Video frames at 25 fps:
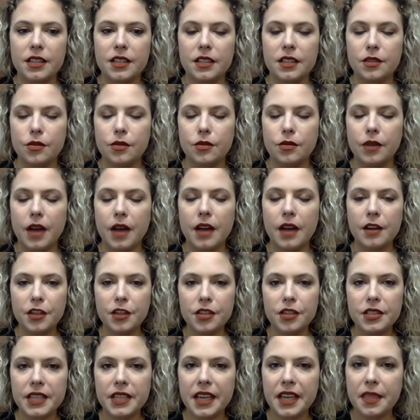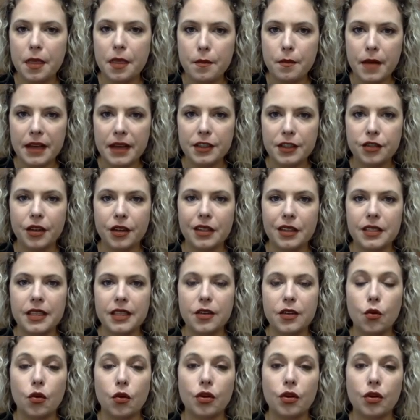to understand the metrics in